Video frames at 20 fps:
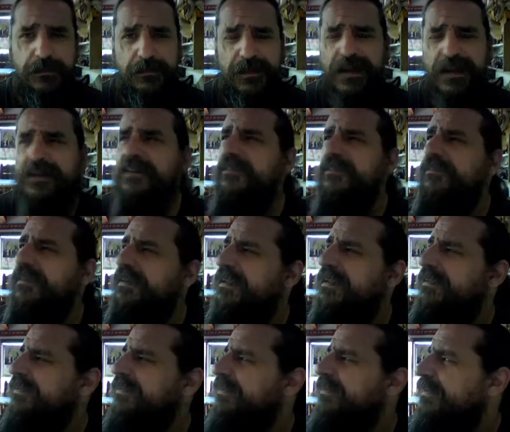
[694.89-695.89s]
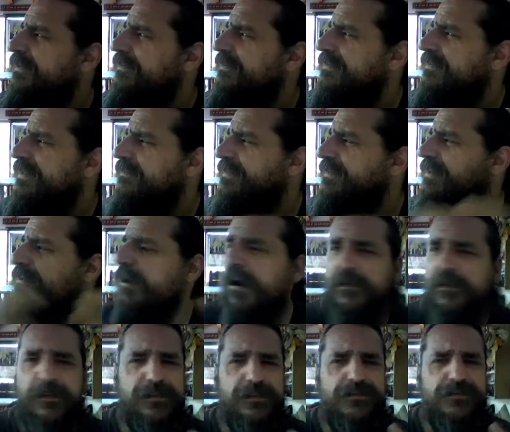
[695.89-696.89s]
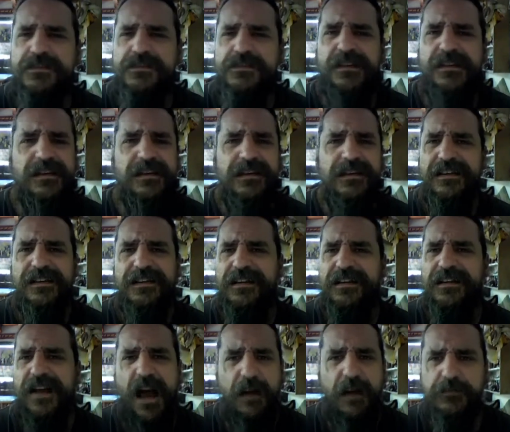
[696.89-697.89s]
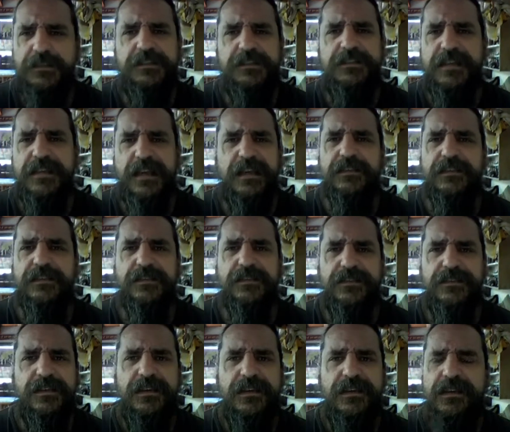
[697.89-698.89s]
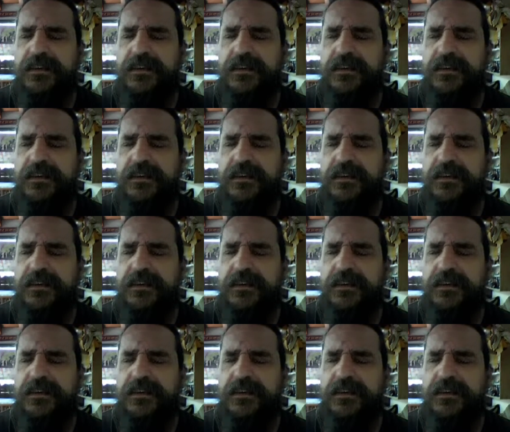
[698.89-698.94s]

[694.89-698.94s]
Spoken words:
I don't even, it's not even karma, it's just common sense.